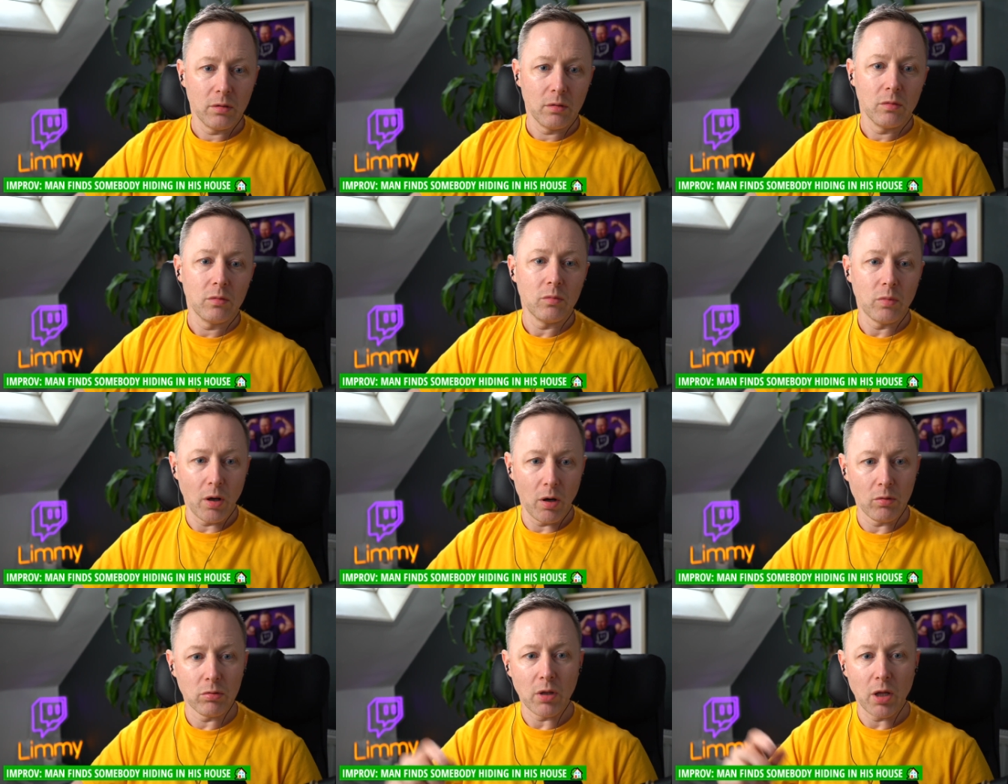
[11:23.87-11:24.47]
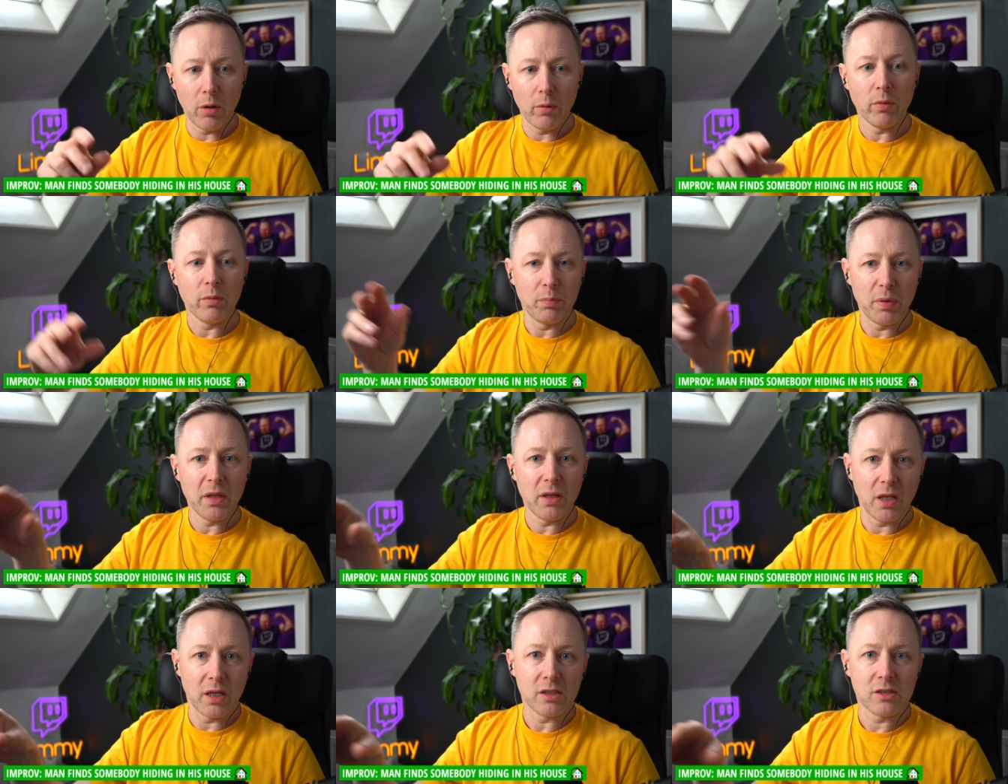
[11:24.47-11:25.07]
Well, that would be
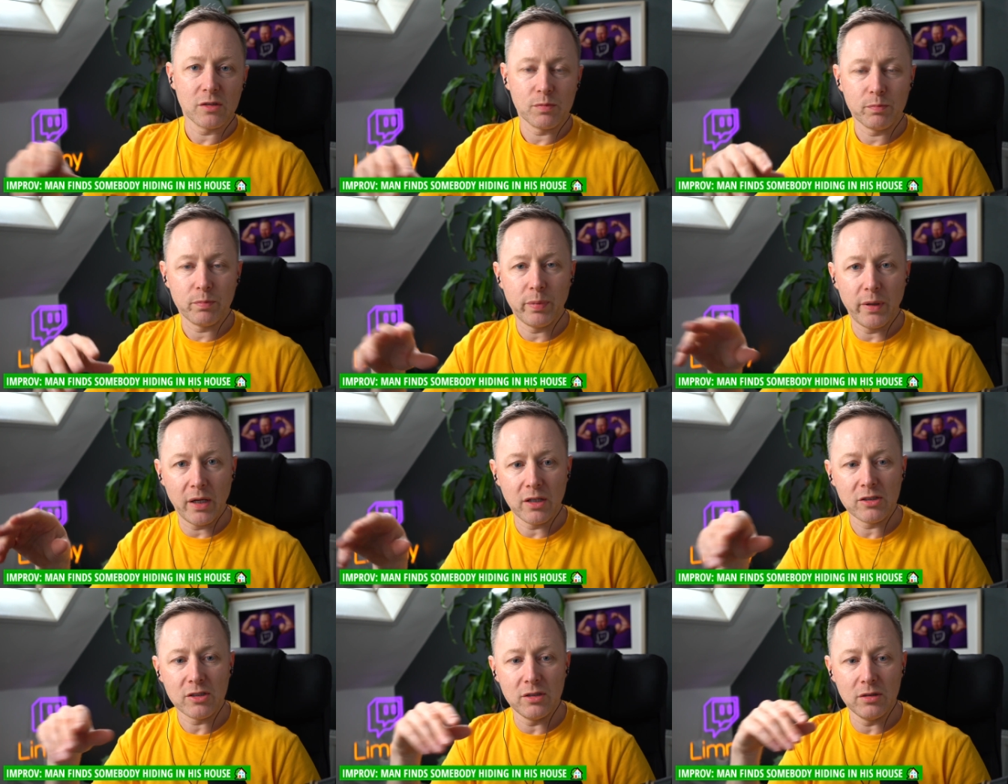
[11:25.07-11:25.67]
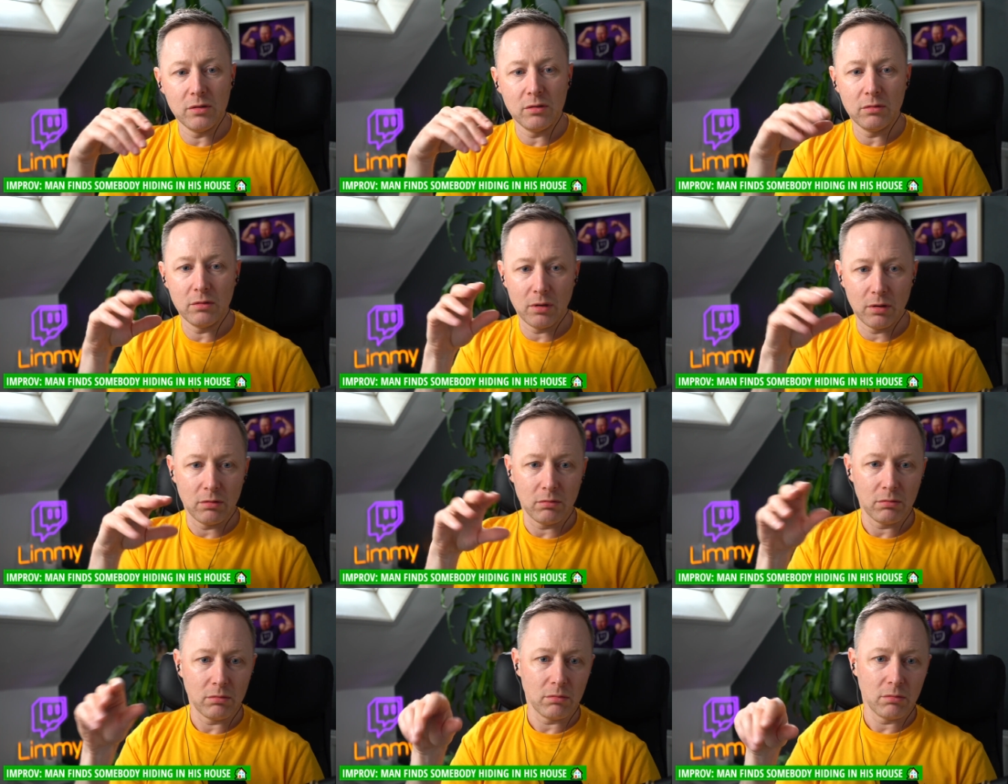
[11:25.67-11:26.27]
this
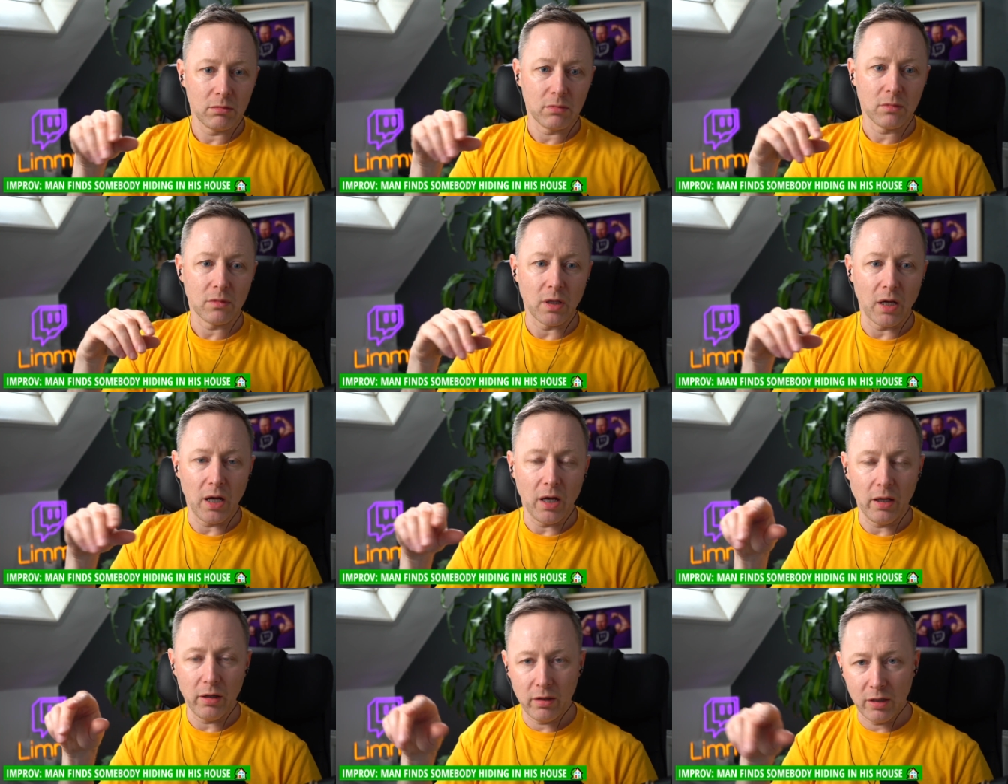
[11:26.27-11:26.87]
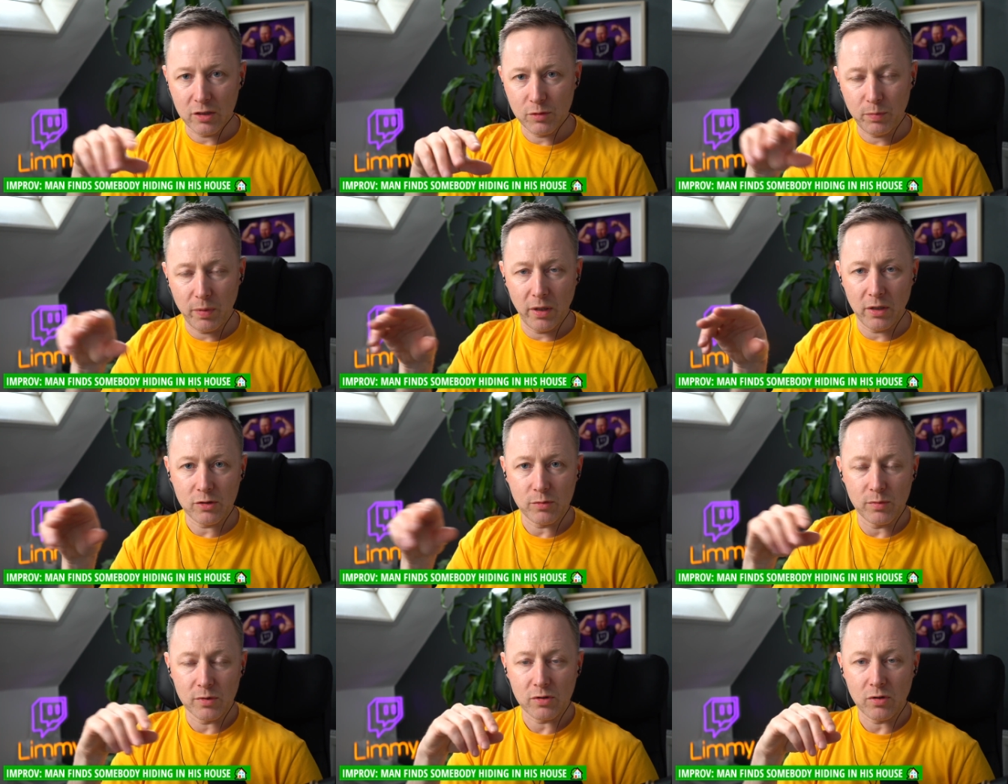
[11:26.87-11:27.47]
person. That this
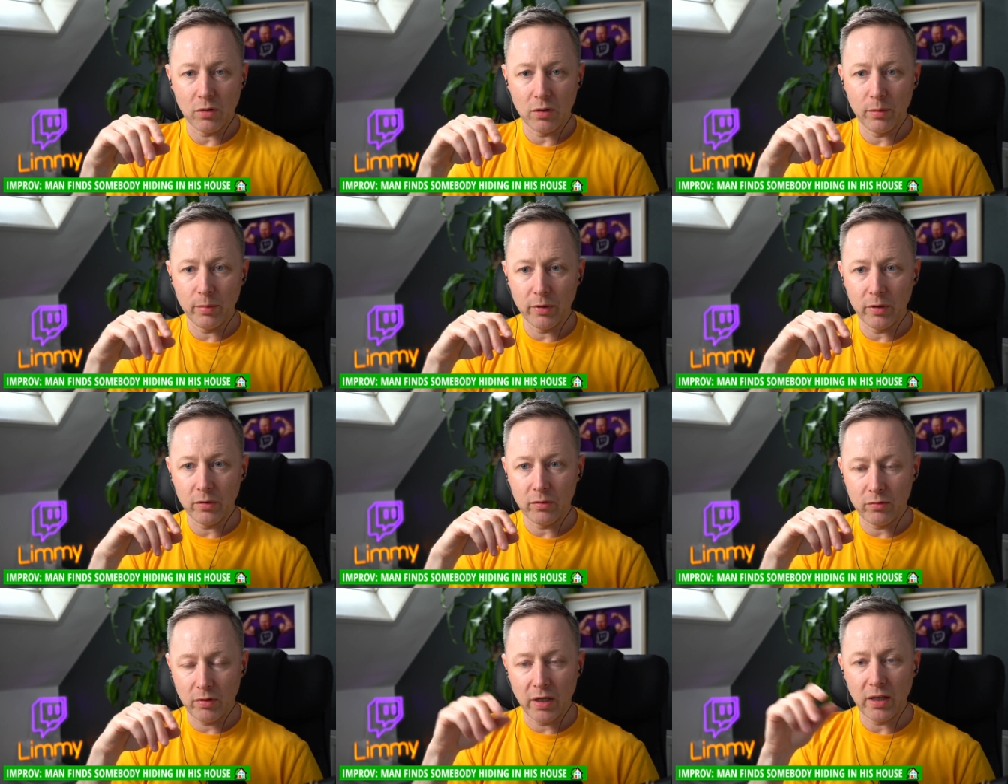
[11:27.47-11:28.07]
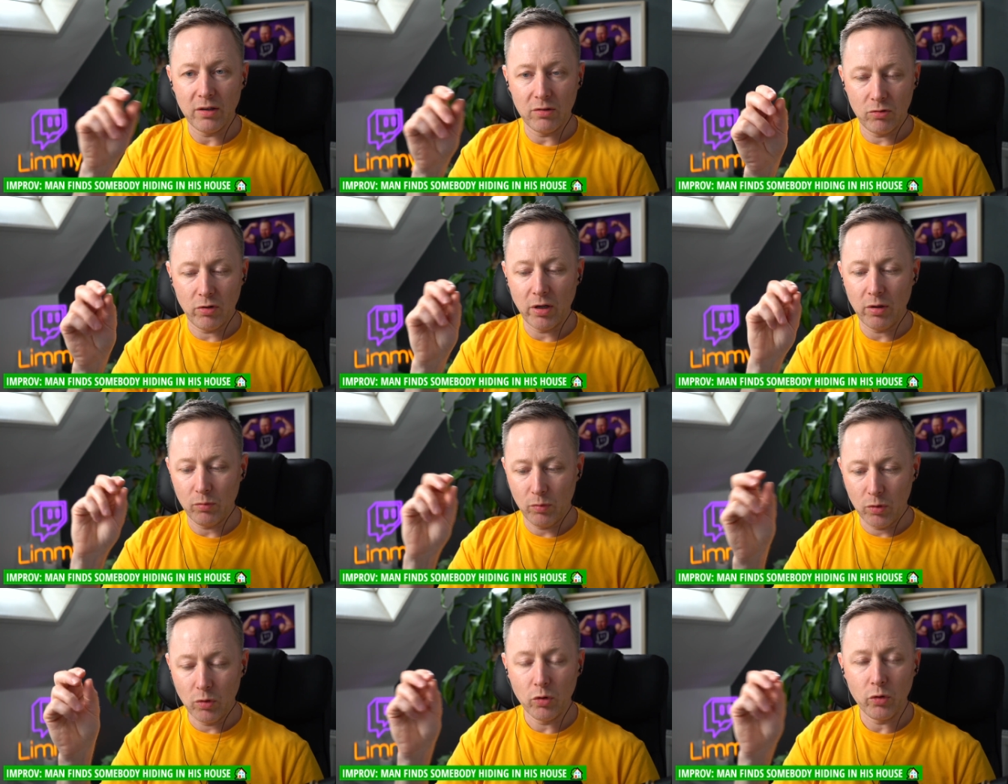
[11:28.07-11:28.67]
person was gone about, right, right,
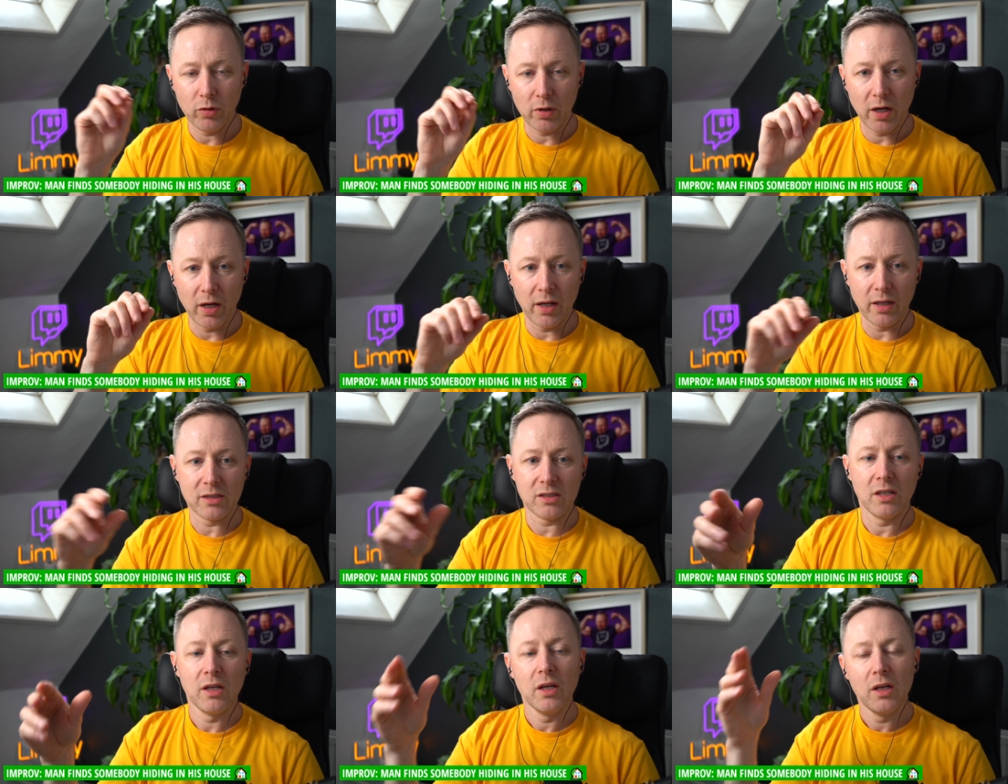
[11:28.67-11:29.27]
we know who that is.